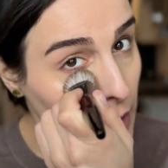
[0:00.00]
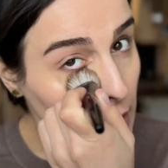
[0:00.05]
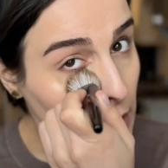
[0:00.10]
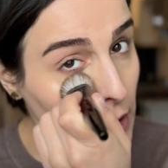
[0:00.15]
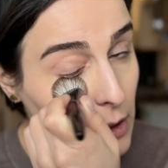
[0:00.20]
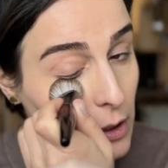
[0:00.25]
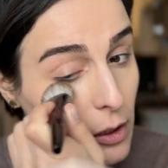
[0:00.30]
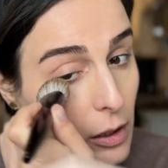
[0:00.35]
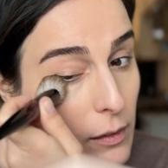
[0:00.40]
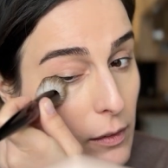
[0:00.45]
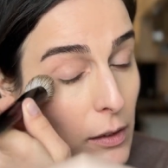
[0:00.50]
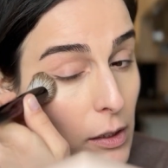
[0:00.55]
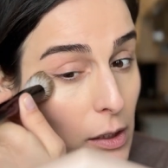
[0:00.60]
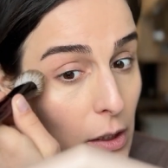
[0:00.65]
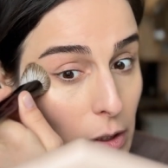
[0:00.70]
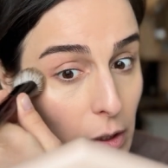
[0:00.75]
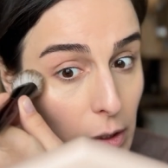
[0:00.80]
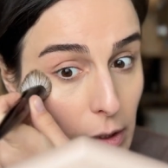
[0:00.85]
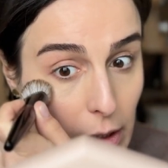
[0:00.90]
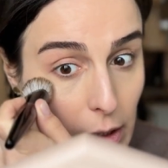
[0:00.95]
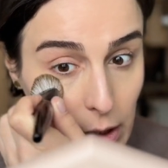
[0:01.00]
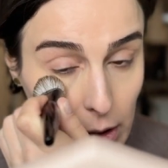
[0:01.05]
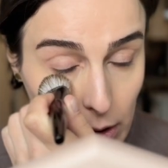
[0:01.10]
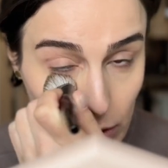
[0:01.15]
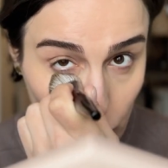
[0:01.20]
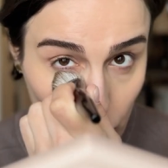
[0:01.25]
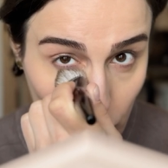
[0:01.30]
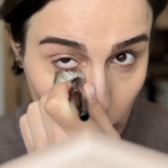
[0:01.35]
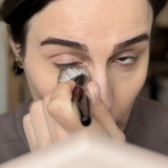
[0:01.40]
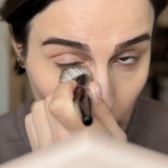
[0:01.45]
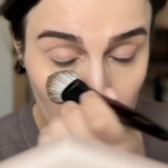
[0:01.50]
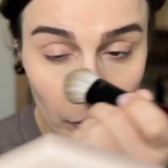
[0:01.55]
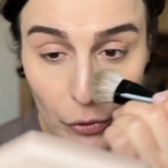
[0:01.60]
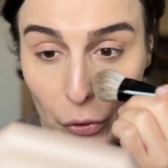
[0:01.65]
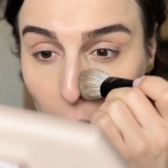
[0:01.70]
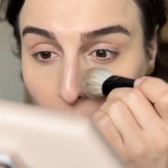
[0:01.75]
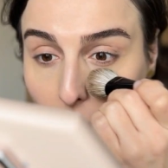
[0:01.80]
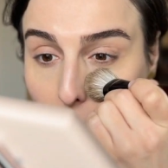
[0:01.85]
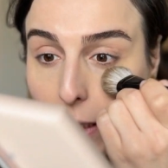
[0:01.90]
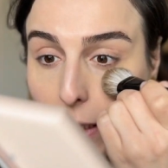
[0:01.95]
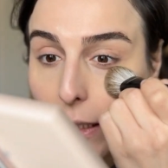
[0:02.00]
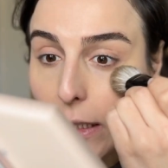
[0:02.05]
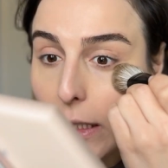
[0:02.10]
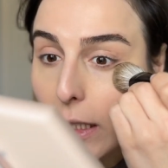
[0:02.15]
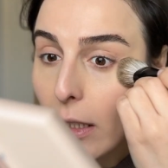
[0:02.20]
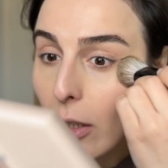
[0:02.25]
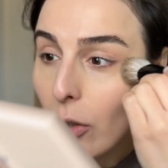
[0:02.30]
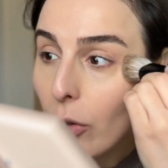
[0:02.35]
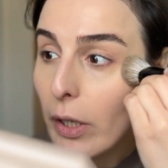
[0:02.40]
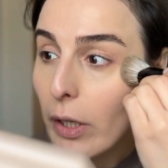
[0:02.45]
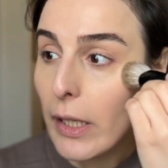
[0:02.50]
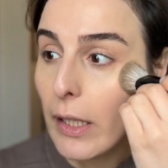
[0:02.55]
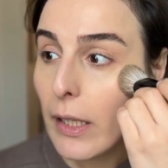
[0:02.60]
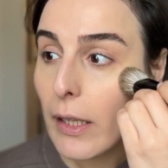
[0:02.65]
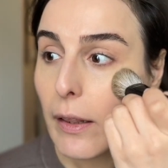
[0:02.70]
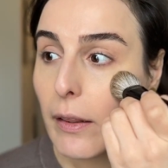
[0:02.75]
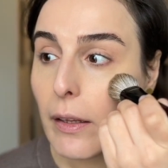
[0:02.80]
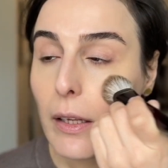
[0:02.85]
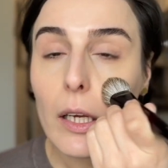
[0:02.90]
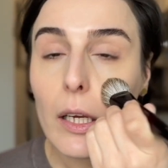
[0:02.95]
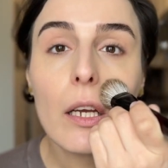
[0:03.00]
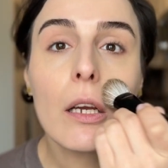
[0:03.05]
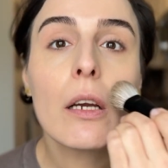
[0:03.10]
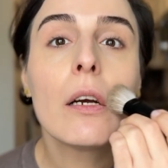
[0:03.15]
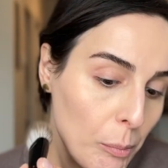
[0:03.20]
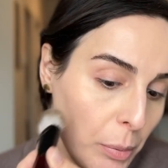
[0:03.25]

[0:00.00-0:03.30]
It doesn't irritate your under eye skin or anything.